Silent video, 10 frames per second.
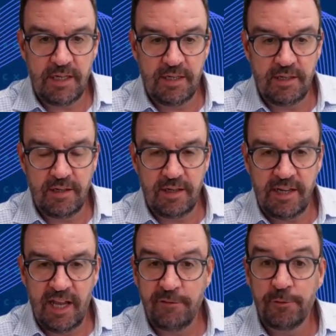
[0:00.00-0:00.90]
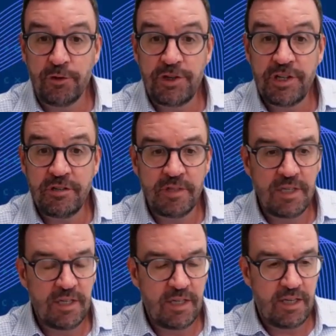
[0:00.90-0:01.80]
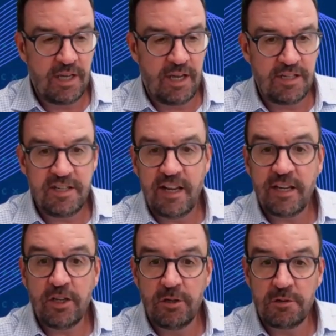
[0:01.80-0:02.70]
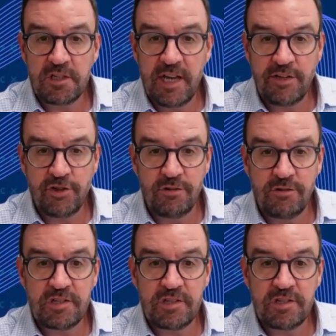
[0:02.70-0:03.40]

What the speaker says: California, Tech Coast Angels,